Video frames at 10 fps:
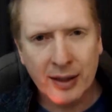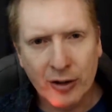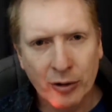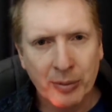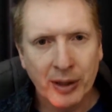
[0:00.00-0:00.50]

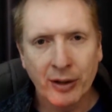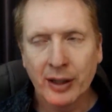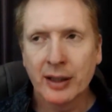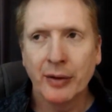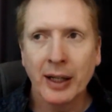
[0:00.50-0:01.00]
assume that you're a
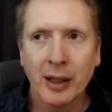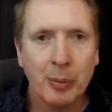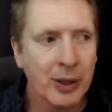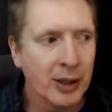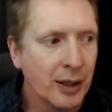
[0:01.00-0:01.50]

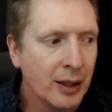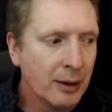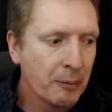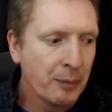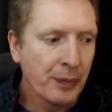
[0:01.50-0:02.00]
developer
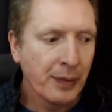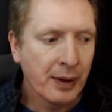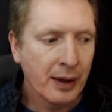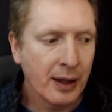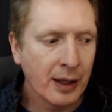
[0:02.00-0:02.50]

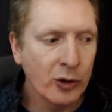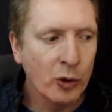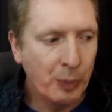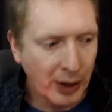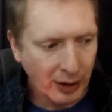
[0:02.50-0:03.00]
and you
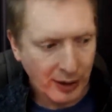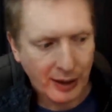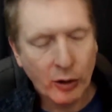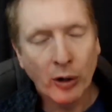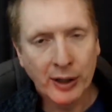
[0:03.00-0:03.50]
build a
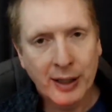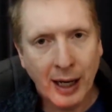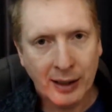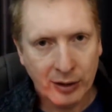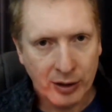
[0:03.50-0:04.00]

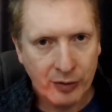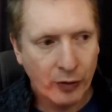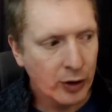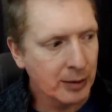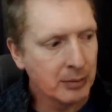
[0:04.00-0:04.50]
contact us
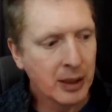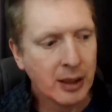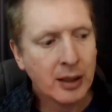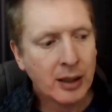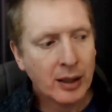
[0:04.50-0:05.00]
form.
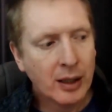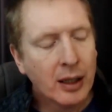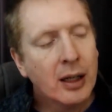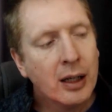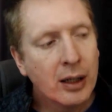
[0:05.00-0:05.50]

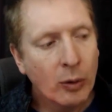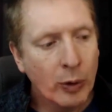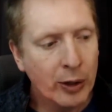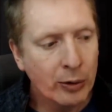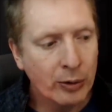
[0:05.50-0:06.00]

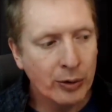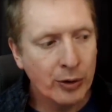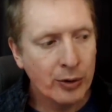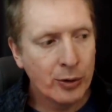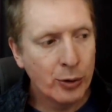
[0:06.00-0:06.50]
Well,
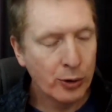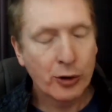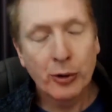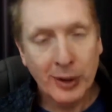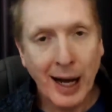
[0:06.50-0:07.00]
you
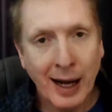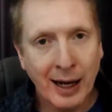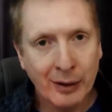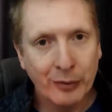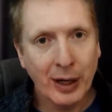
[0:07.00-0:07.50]
should
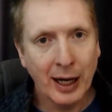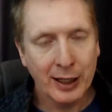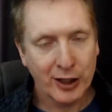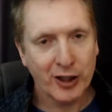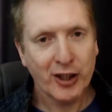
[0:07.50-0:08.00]
have a
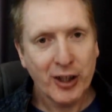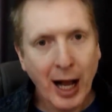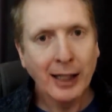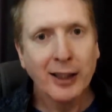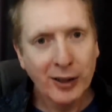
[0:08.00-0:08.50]

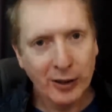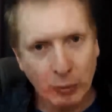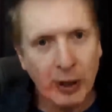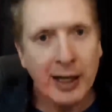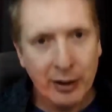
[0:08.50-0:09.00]
standard
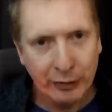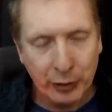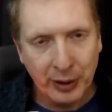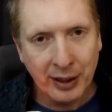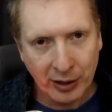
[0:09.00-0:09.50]
way of
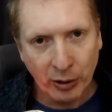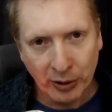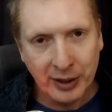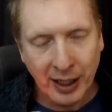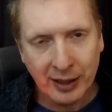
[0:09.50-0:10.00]
doing a
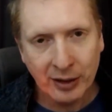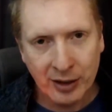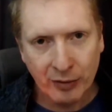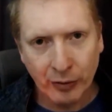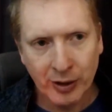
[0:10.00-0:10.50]
contact
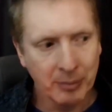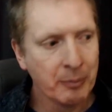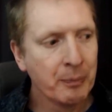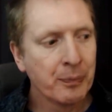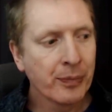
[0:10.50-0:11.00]
us form.
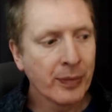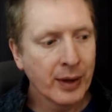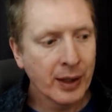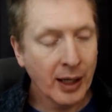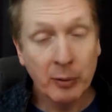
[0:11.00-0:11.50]

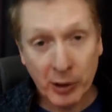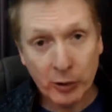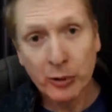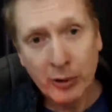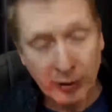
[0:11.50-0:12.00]
And when you
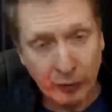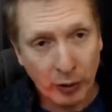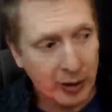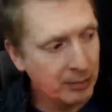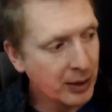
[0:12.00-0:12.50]
do the
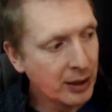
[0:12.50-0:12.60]
form,